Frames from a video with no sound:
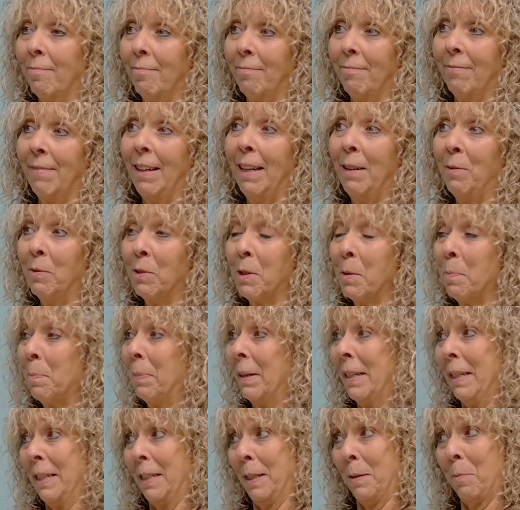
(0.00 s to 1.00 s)
it was a
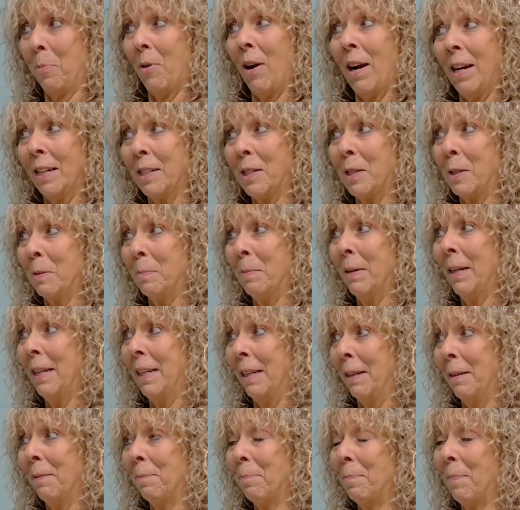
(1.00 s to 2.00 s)
big surprise to
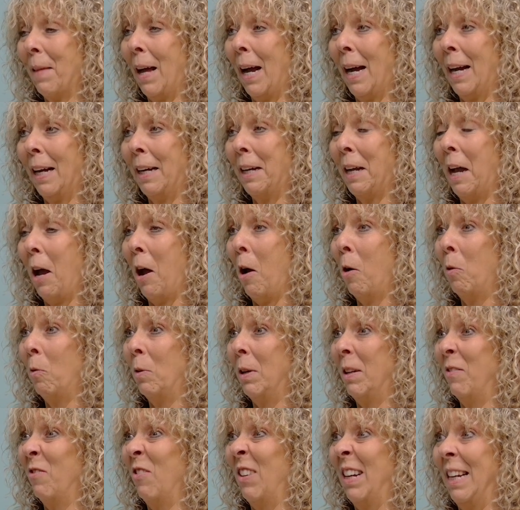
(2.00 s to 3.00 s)
me. I
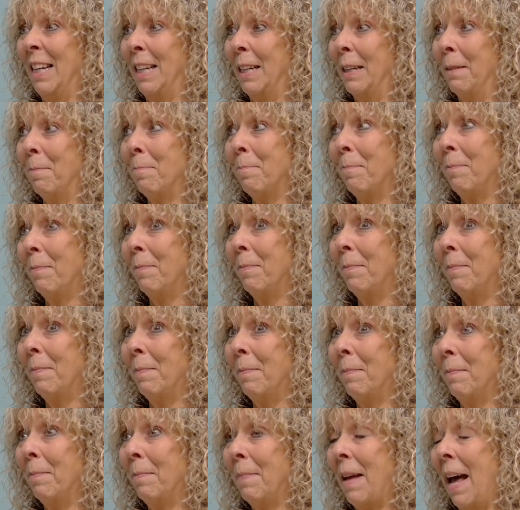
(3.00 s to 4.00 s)
only really
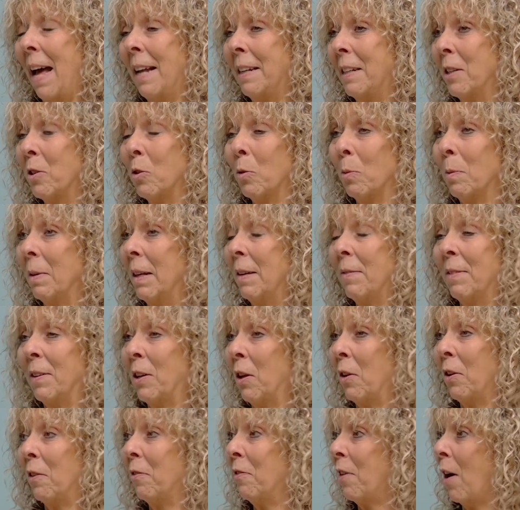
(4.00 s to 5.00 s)
ended up living
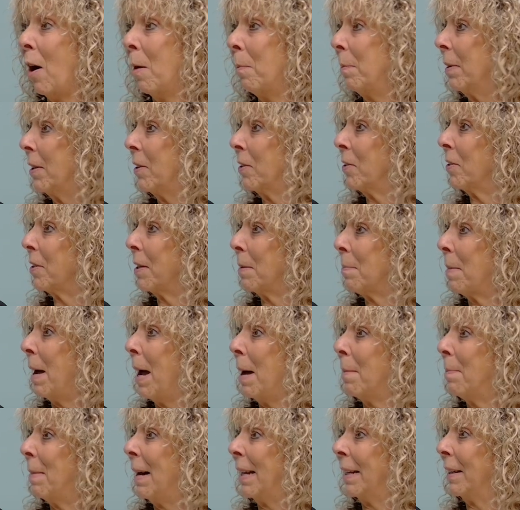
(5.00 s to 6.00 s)
on a farm because I
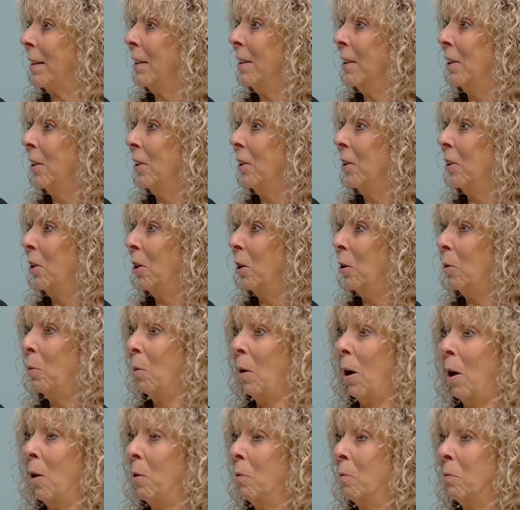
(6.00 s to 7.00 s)
met a man
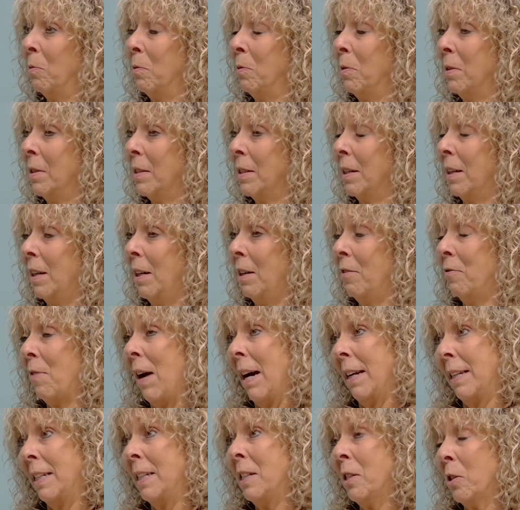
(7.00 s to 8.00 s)
who owned a
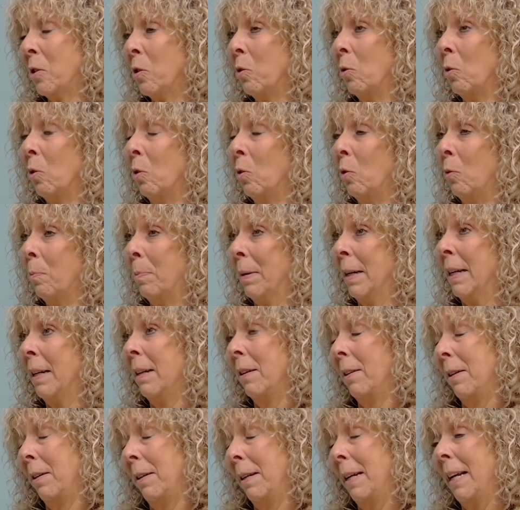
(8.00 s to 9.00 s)
riding school,
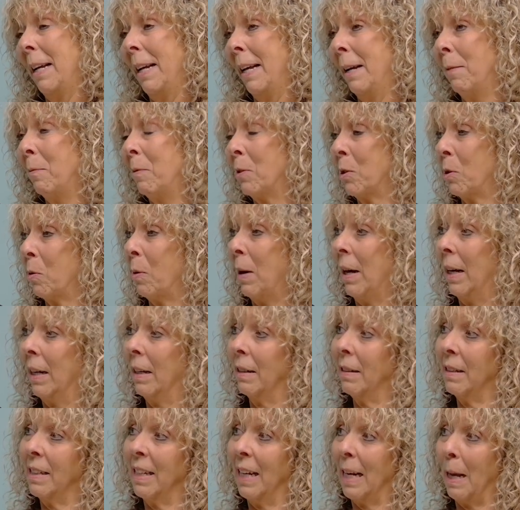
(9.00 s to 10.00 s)
albeit it was
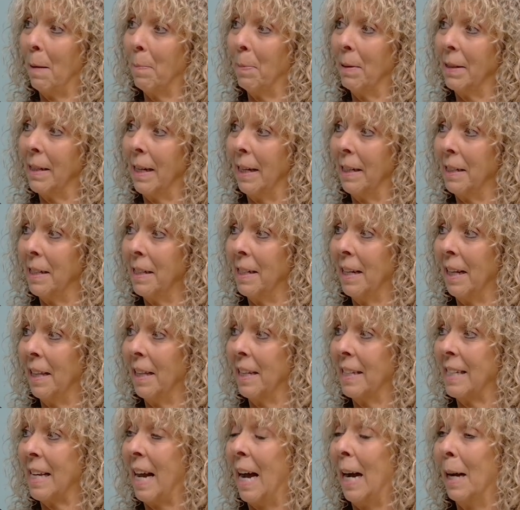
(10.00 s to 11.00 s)
quite dilapidated at
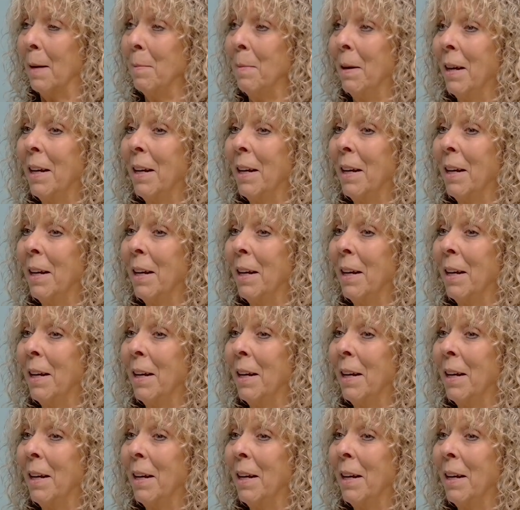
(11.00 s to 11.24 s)
the time.